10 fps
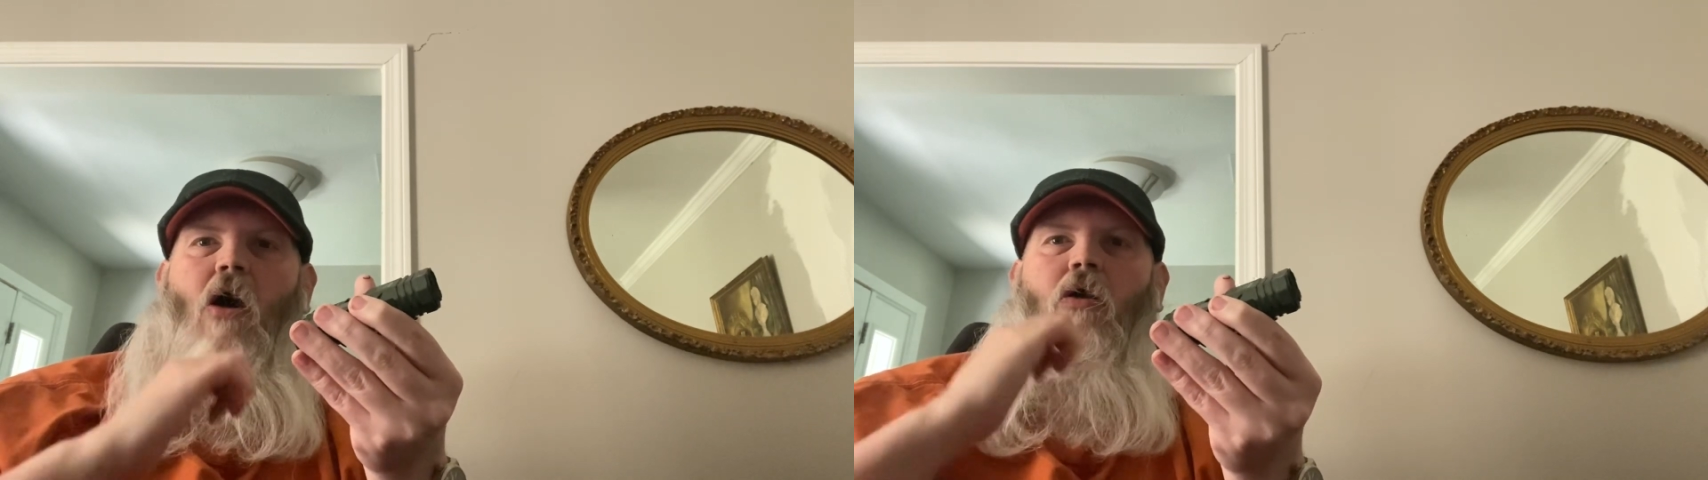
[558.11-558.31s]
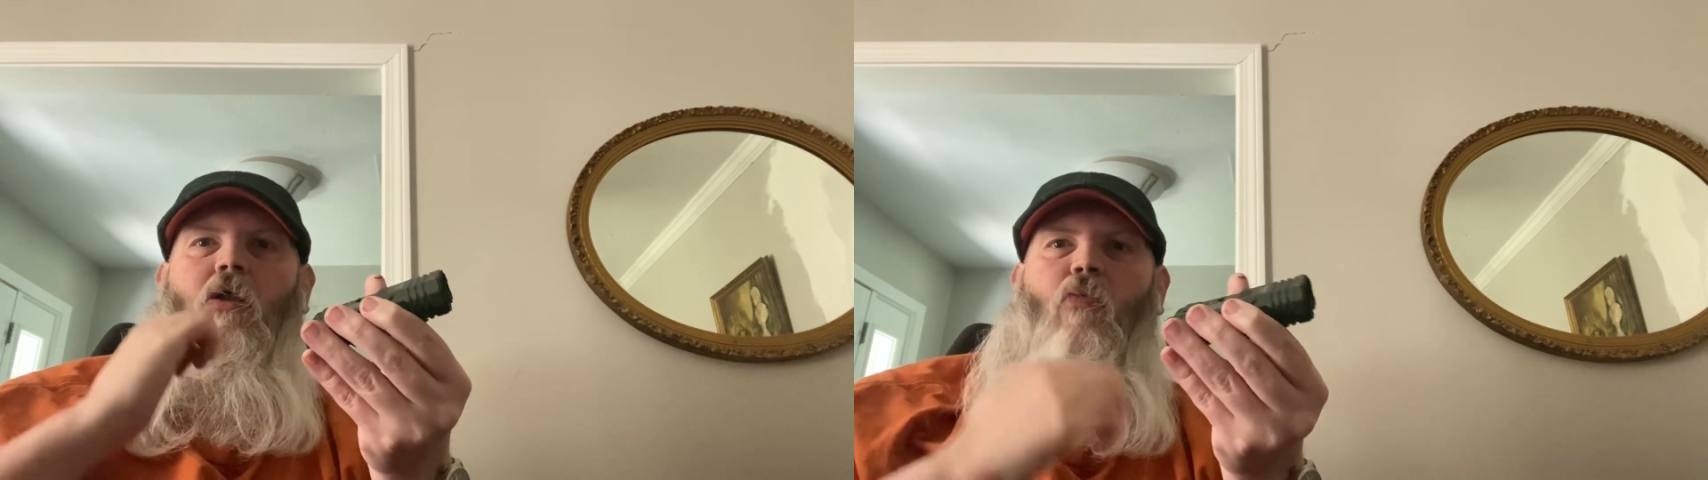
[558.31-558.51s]

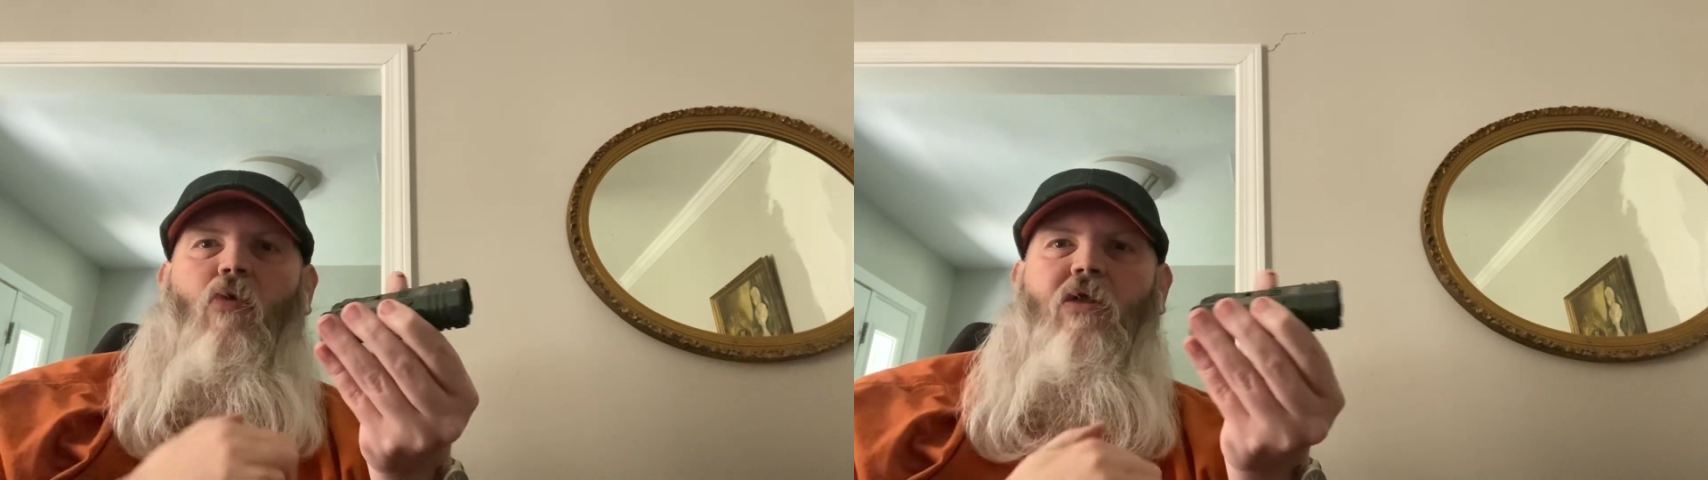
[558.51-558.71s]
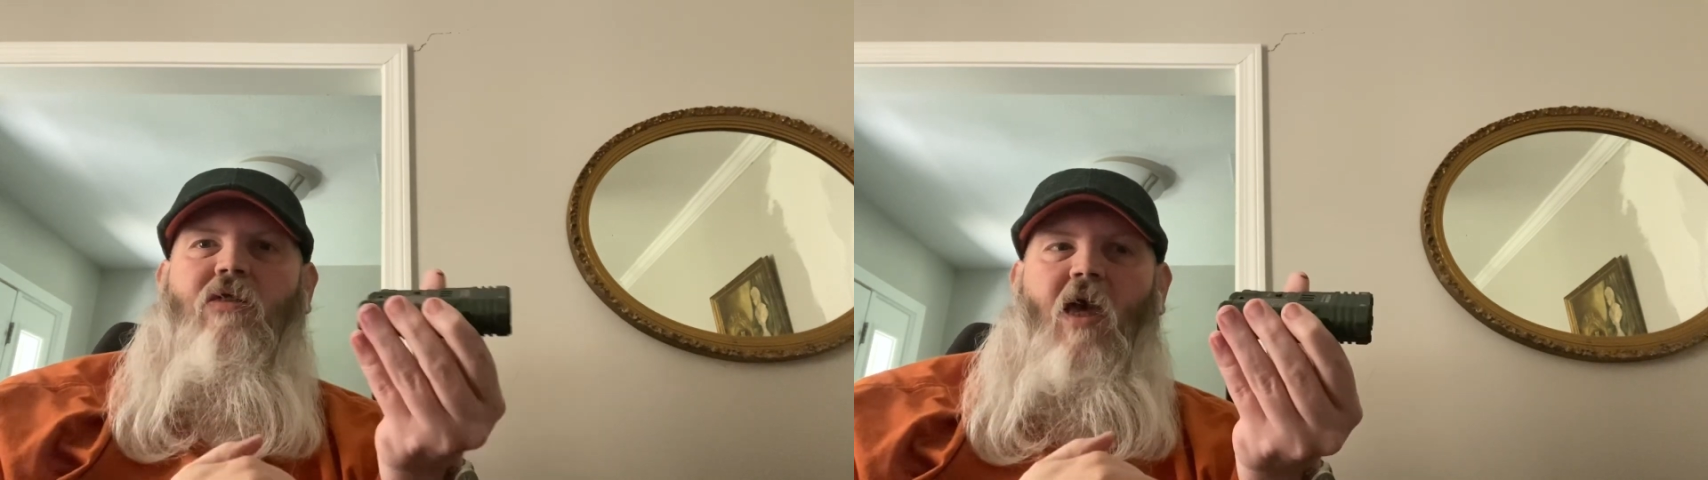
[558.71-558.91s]
all at
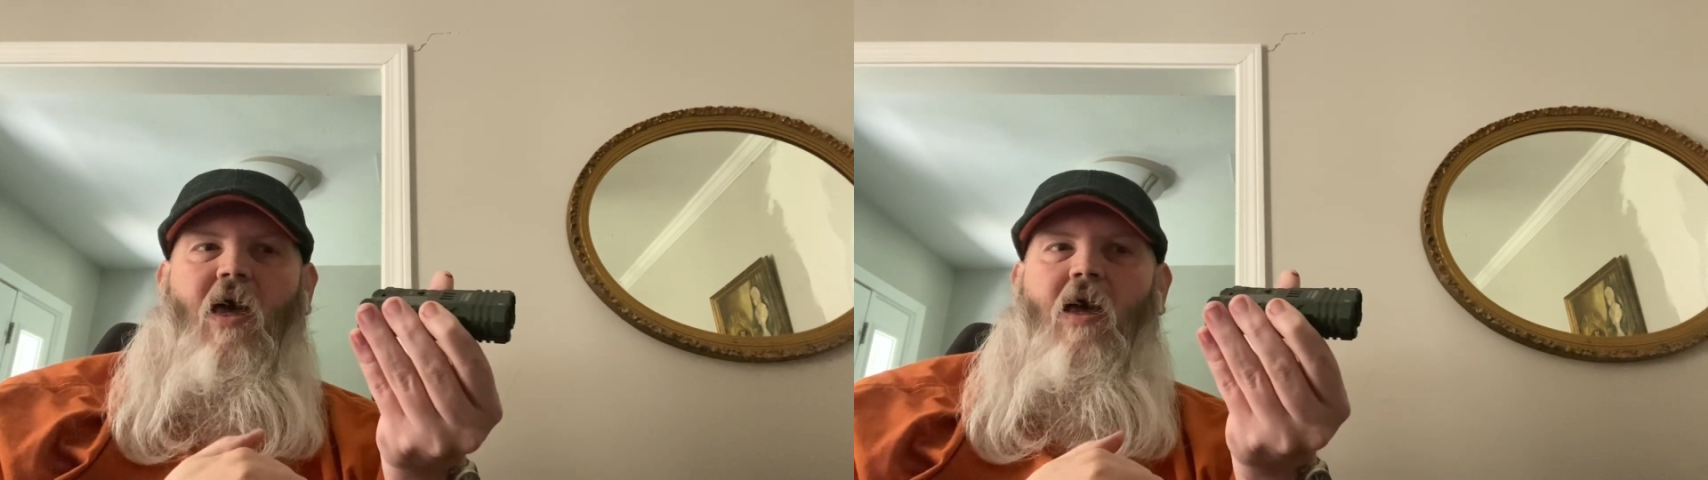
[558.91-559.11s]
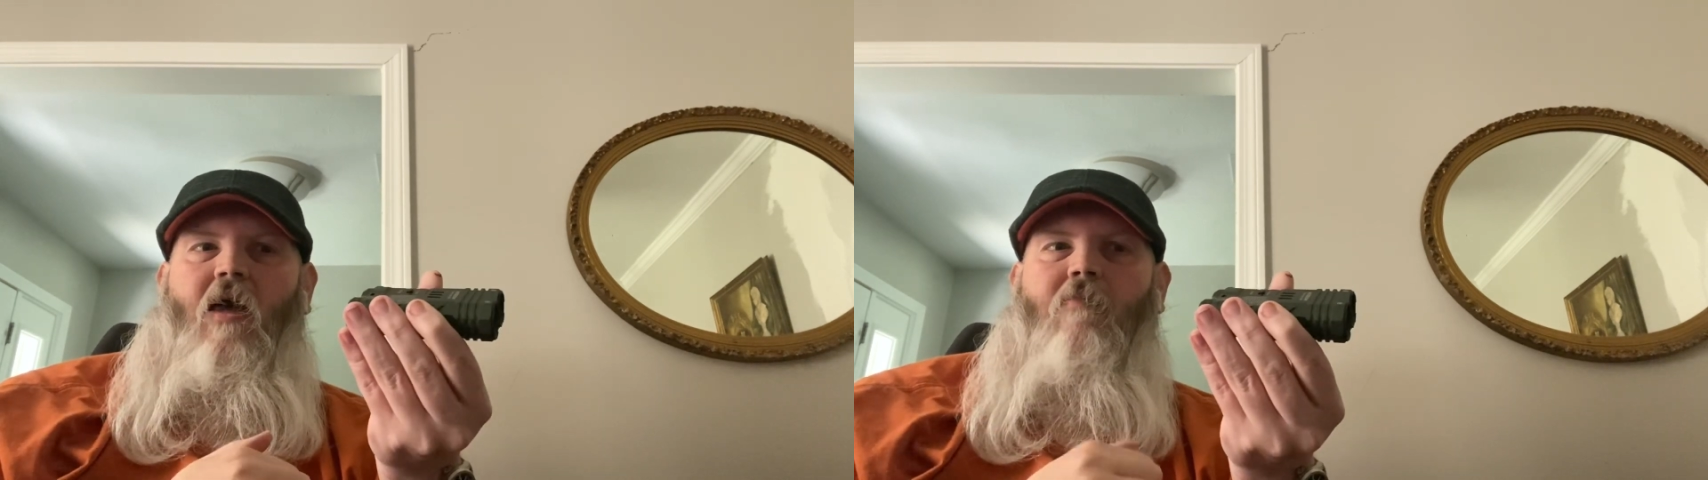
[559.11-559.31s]
one
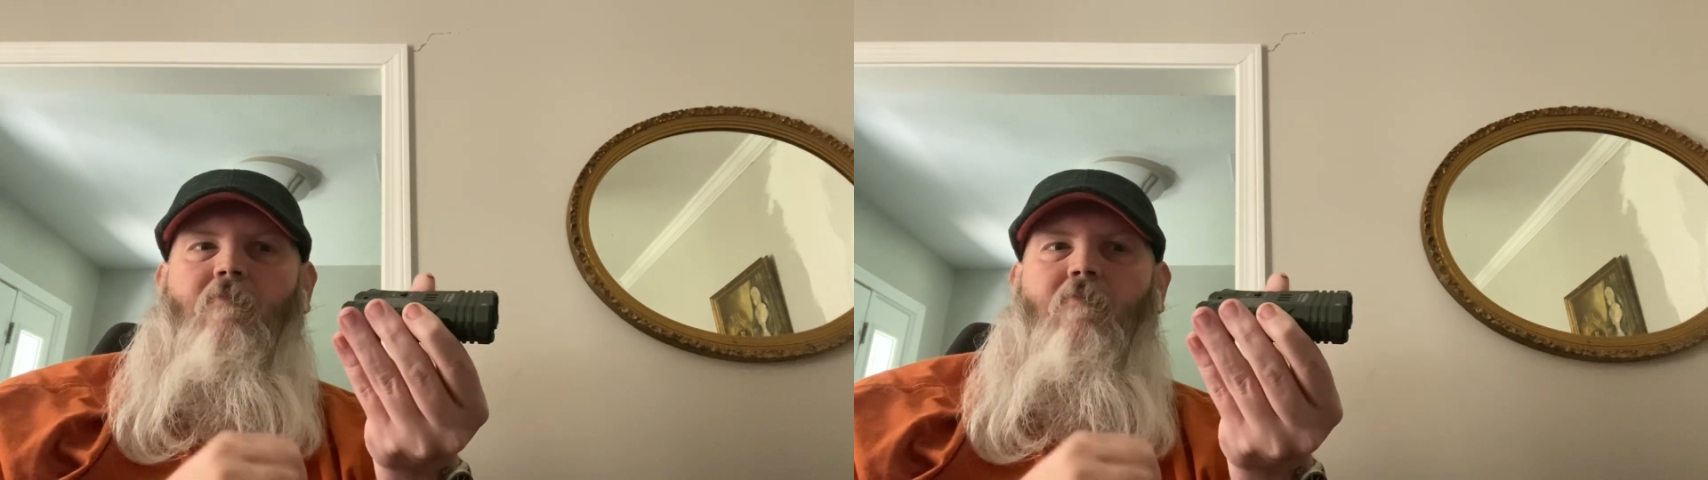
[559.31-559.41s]
time.